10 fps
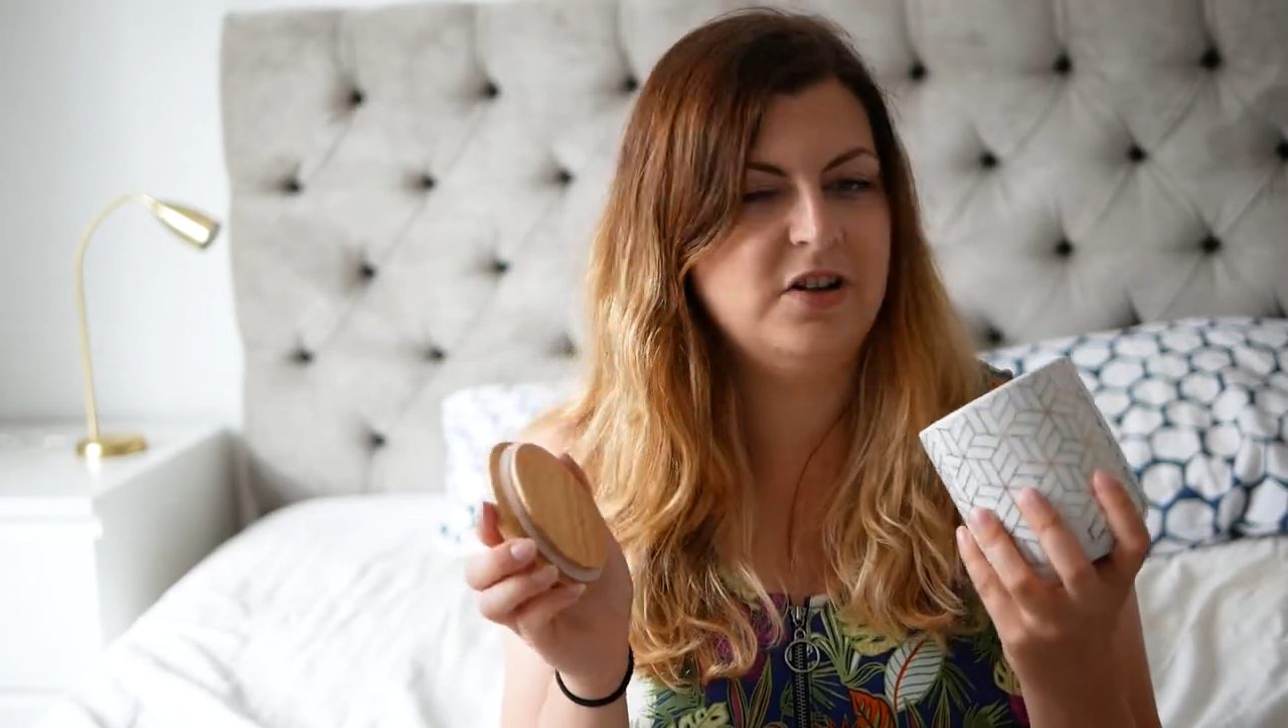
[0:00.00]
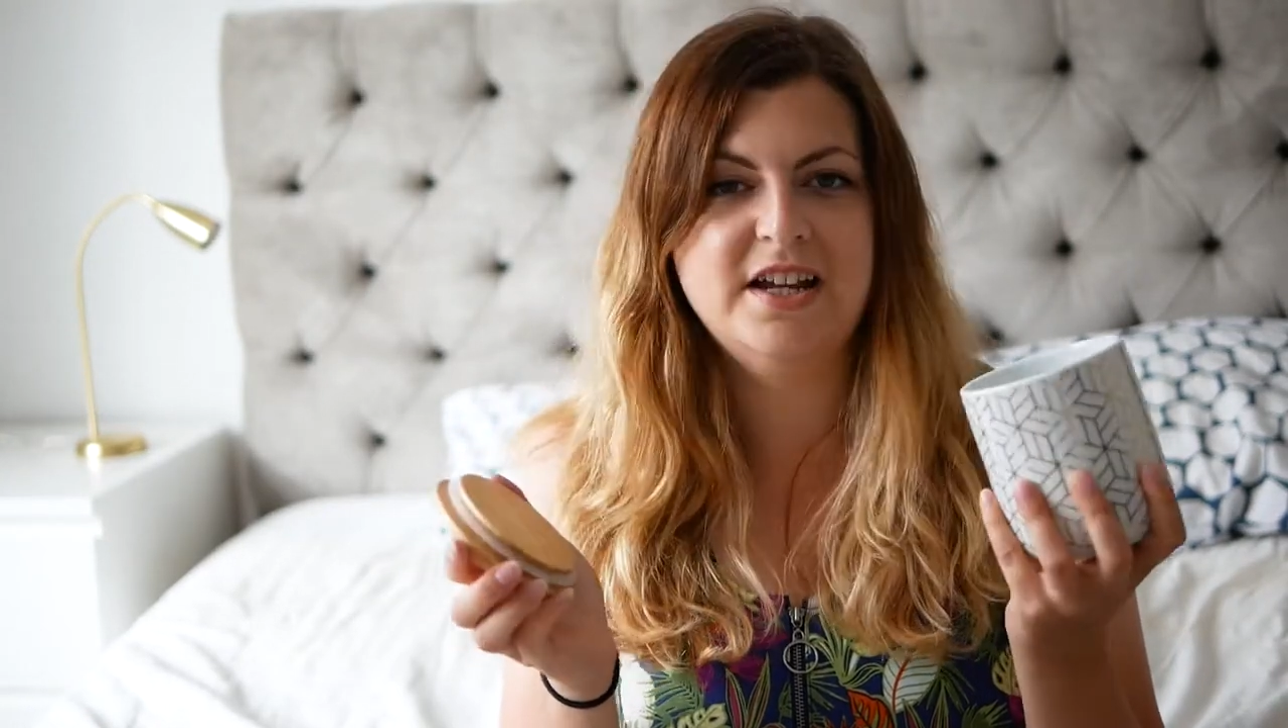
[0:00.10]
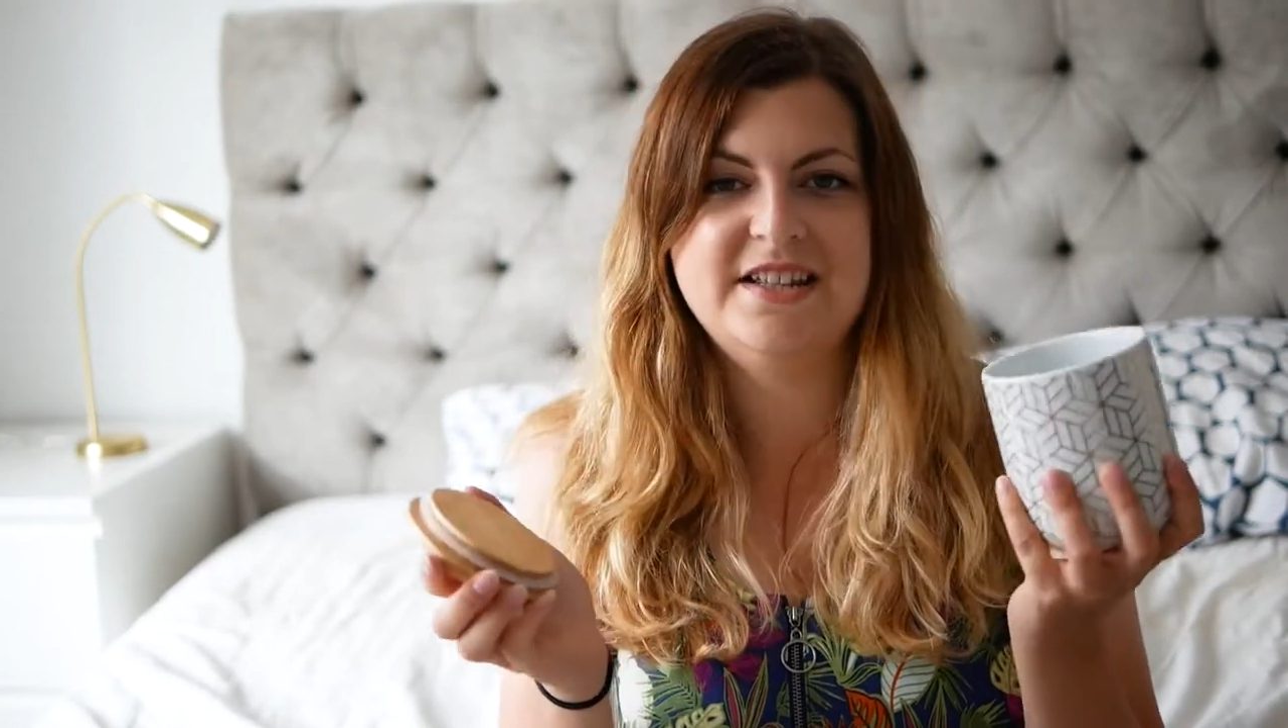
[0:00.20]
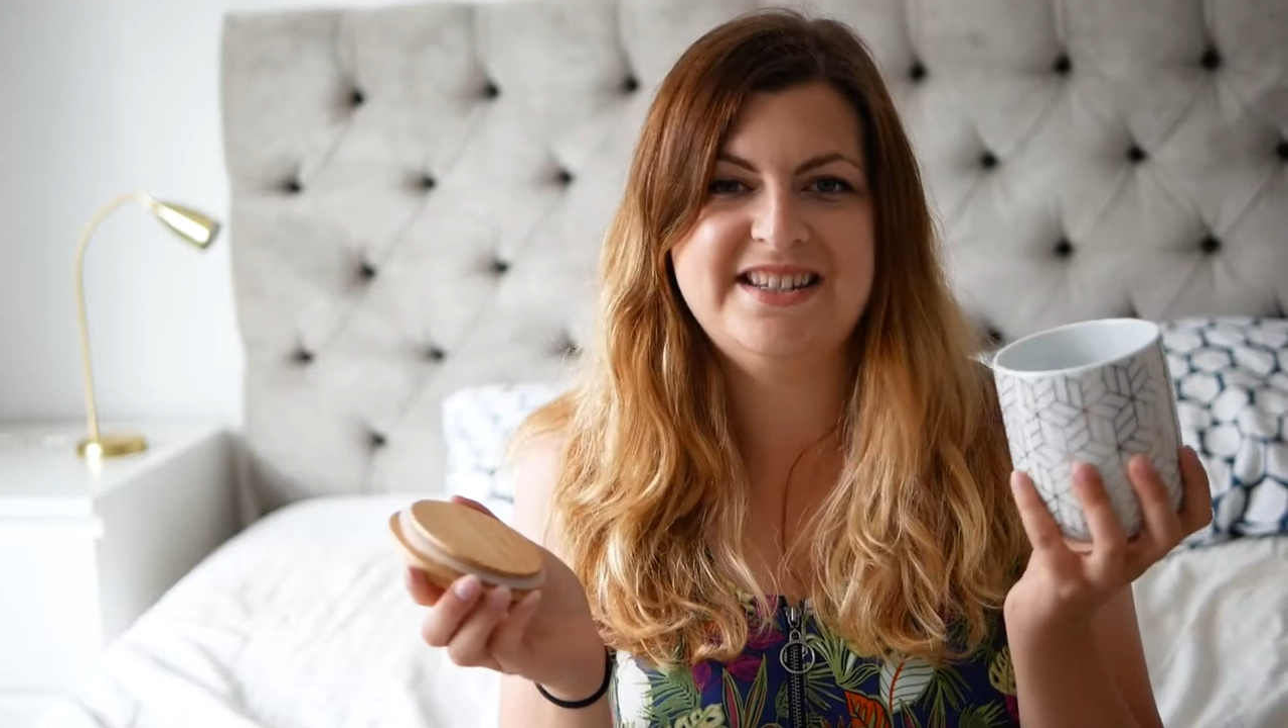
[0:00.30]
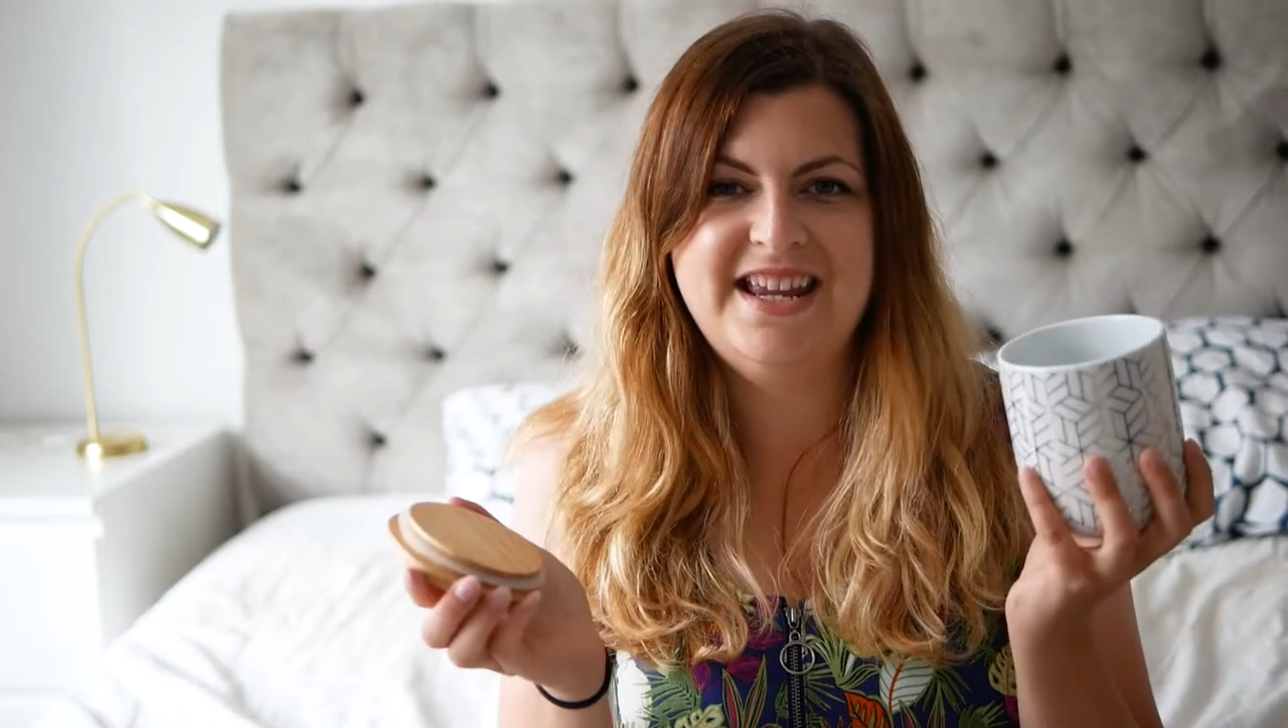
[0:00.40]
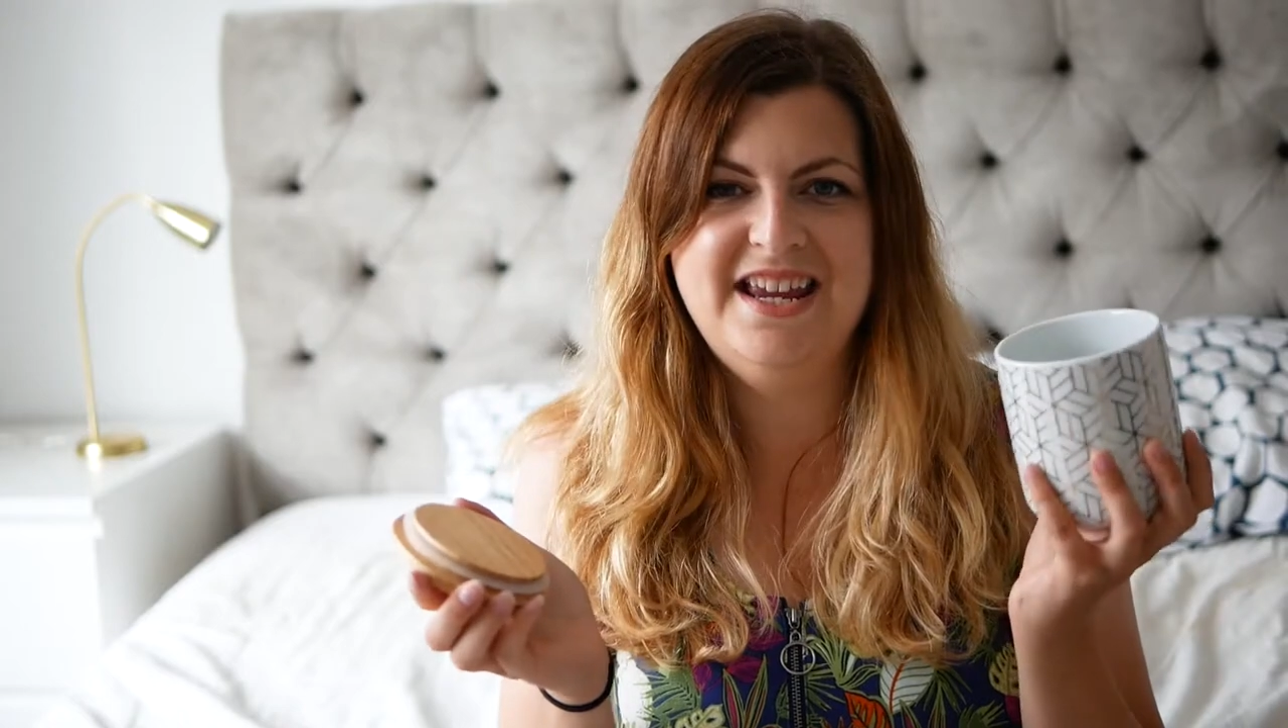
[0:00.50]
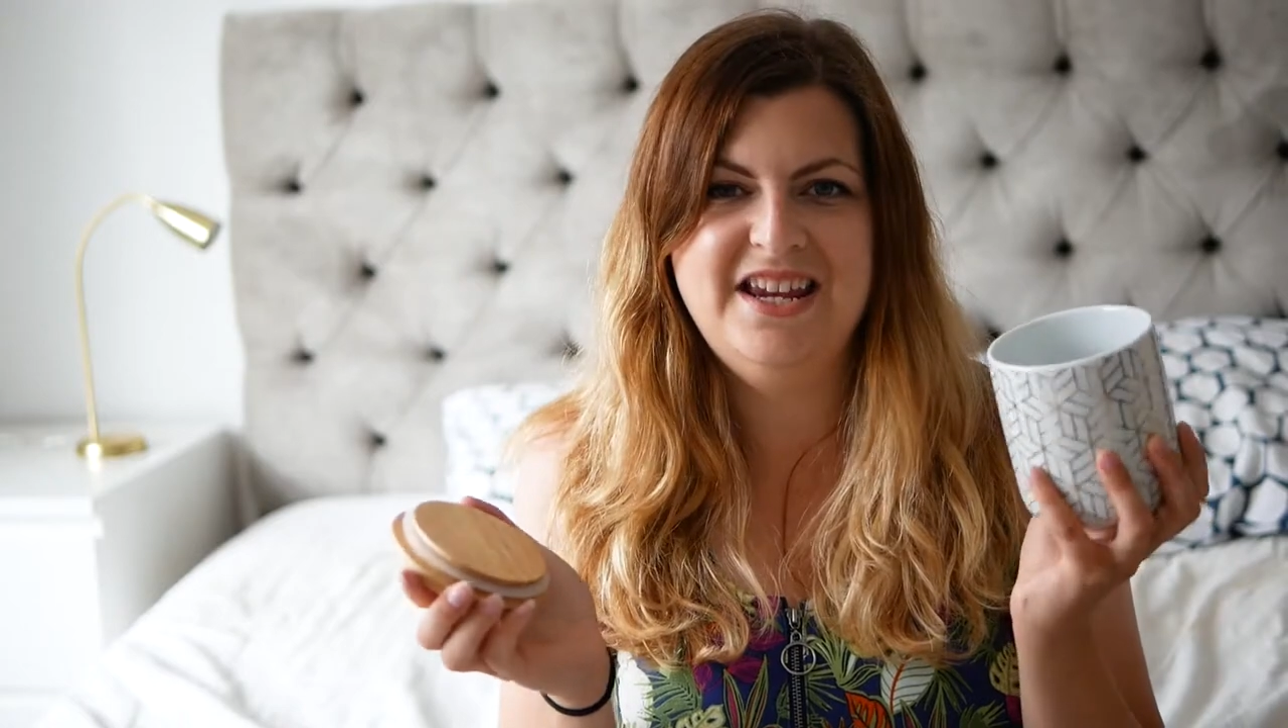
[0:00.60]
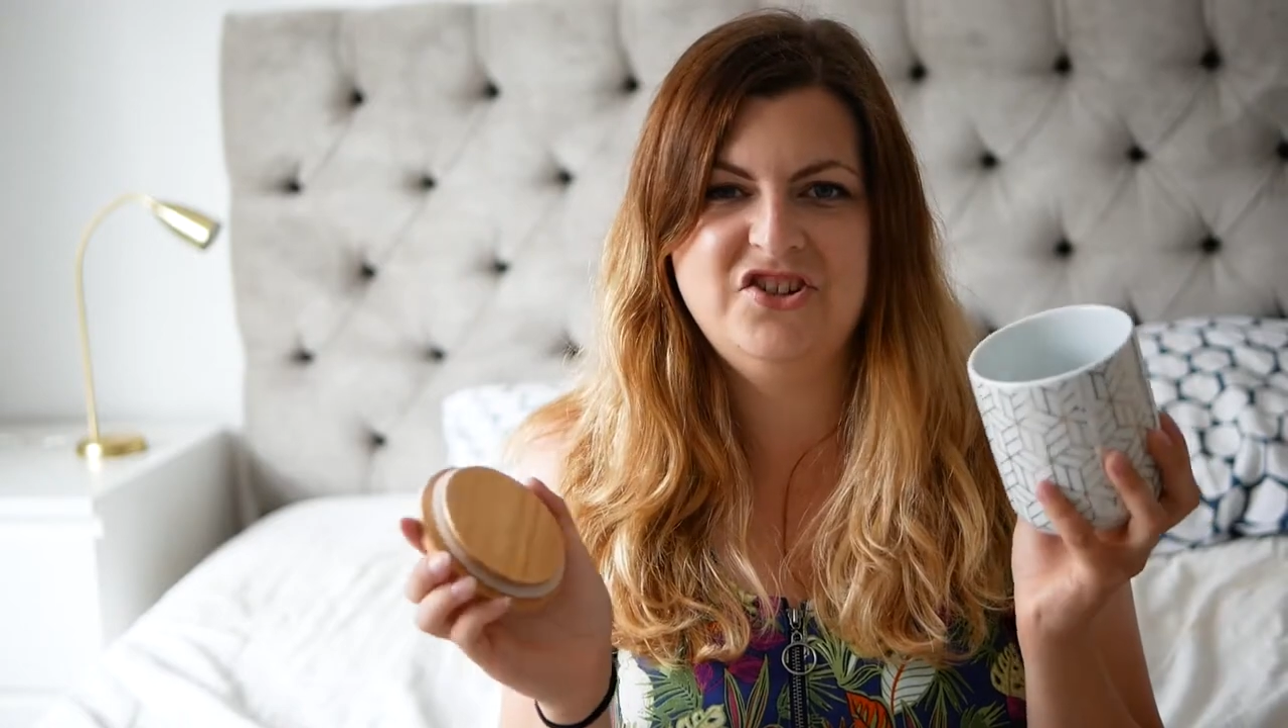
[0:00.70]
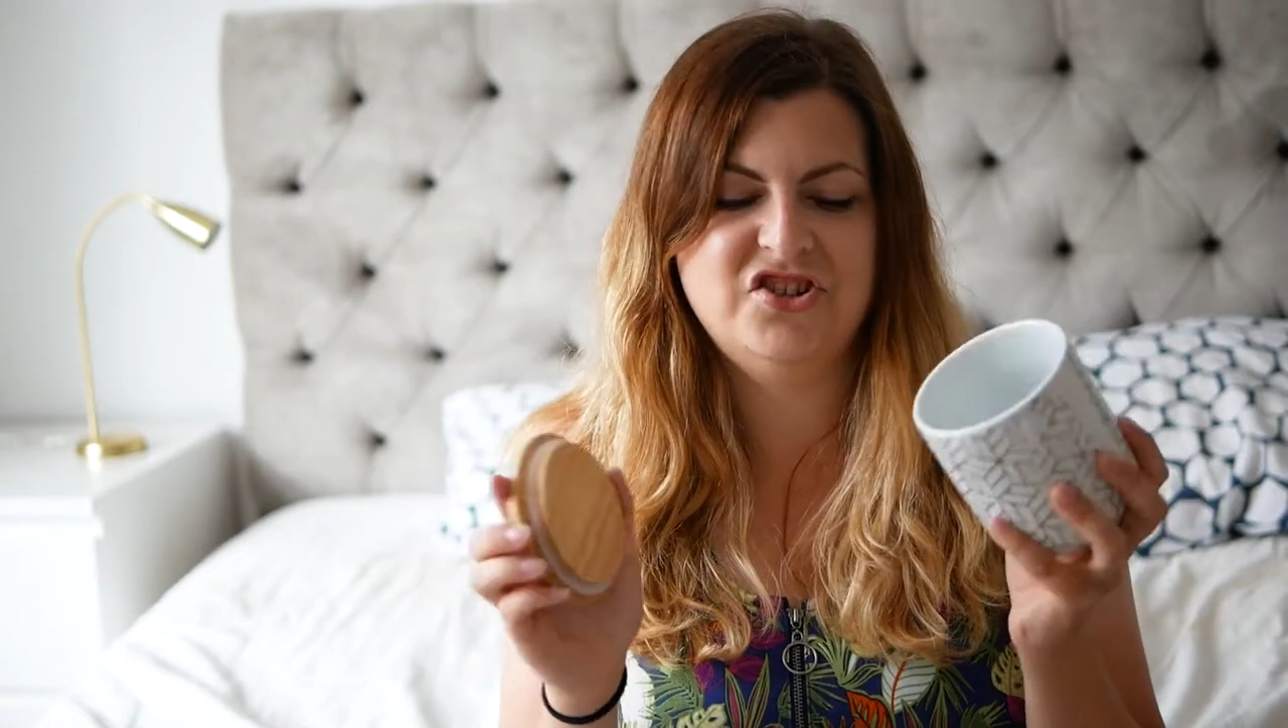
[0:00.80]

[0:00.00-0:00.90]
like tea,